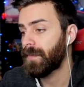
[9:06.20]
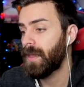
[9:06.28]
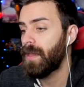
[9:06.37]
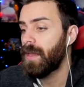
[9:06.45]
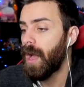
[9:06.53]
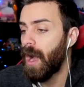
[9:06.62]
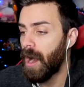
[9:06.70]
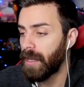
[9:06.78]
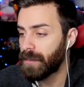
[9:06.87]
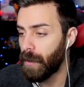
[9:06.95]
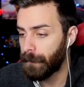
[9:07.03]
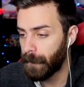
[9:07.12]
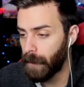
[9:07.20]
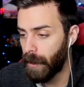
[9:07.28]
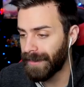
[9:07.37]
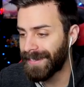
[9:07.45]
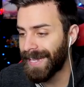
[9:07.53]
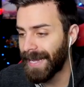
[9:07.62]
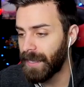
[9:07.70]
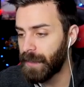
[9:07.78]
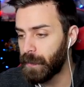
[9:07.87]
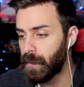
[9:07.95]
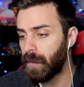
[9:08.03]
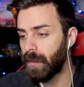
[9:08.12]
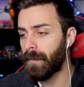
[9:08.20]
All right, it's going for our second duel.